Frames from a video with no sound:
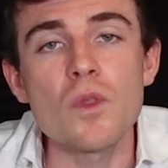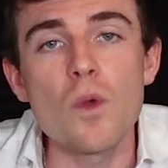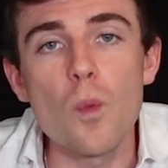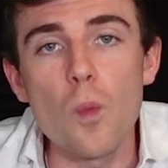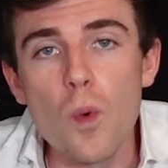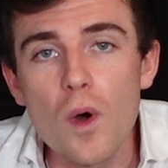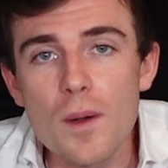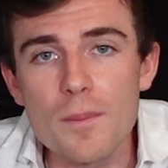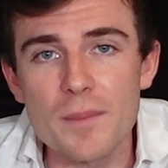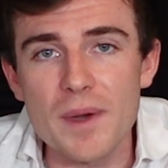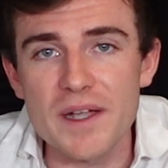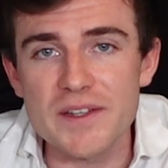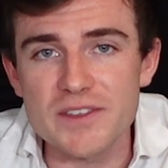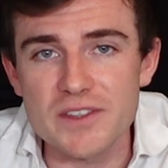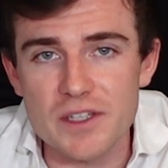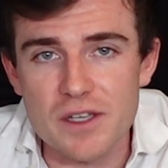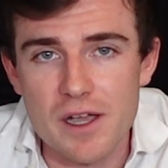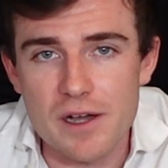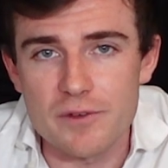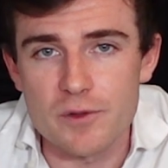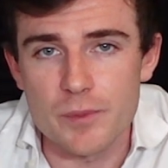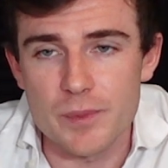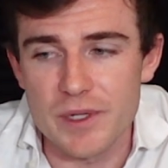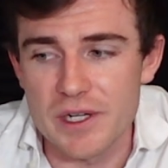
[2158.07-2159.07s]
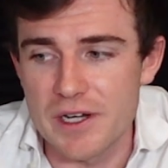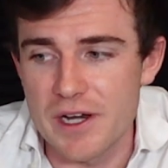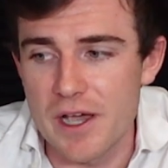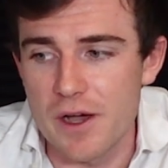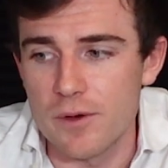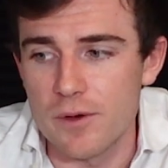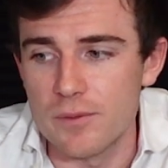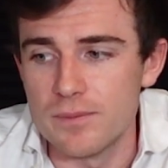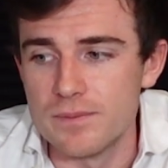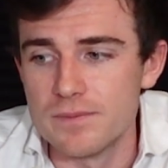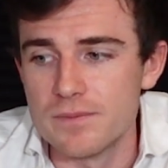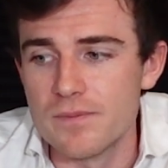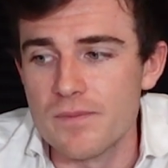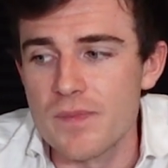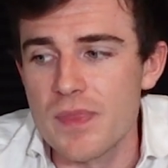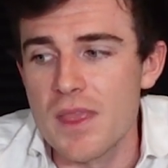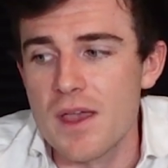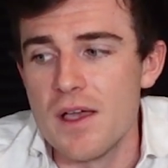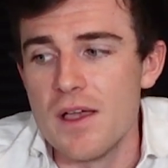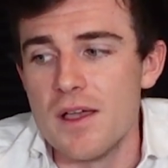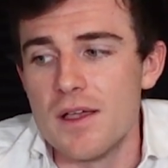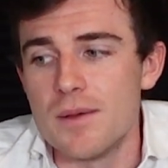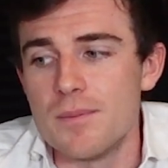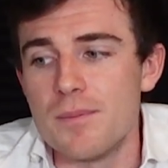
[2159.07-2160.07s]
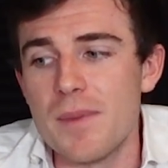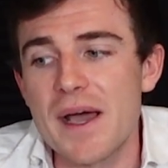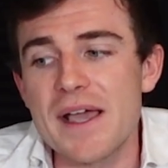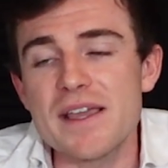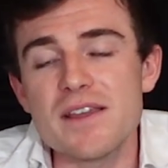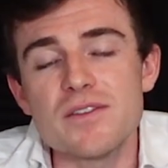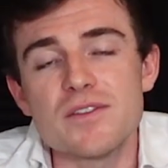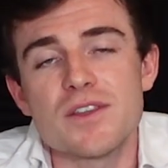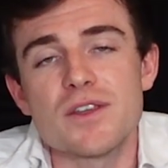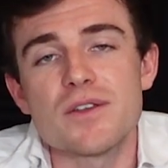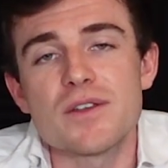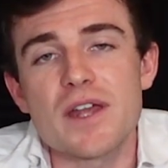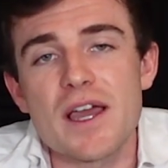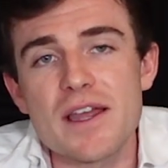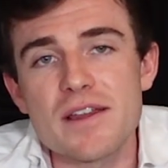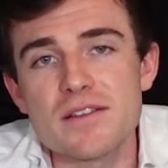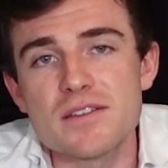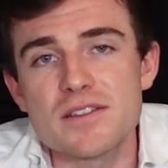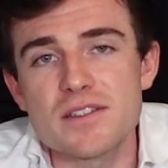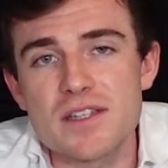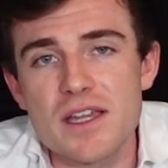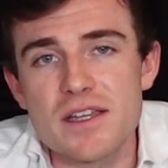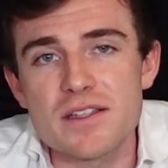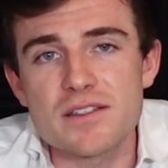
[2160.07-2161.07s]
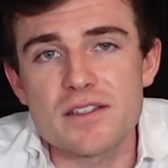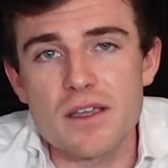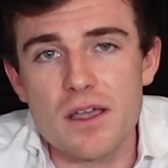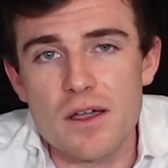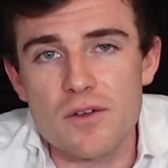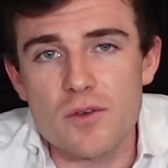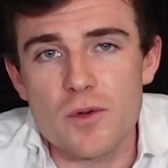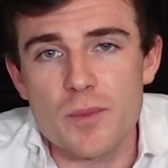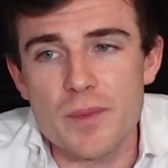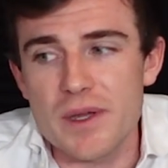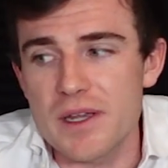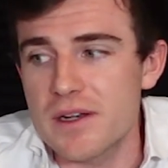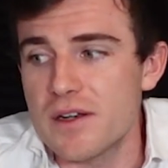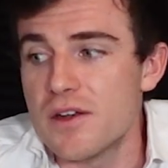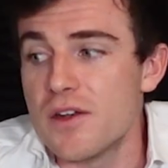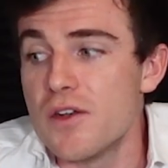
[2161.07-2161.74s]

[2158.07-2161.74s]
what might the government know? Might the United States government